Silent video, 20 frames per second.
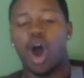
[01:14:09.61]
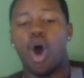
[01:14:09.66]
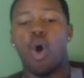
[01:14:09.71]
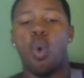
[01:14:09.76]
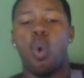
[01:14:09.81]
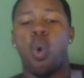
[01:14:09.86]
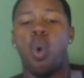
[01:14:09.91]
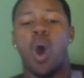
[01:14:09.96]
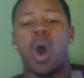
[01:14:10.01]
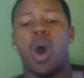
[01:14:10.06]
a
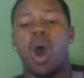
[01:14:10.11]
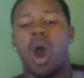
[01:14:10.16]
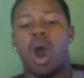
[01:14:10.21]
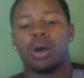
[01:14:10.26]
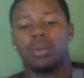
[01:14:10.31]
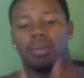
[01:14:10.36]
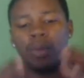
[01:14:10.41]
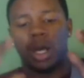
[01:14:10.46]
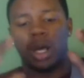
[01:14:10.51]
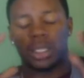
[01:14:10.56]

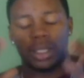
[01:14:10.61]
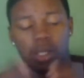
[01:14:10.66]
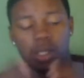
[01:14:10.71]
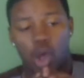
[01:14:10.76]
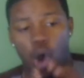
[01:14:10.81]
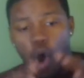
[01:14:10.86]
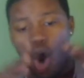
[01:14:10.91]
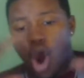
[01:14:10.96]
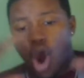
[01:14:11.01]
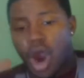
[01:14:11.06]

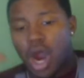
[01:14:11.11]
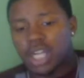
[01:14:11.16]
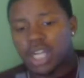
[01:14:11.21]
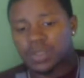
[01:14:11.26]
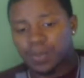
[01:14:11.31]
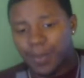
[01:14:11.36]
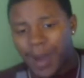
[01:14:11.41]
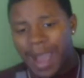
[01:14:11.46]
large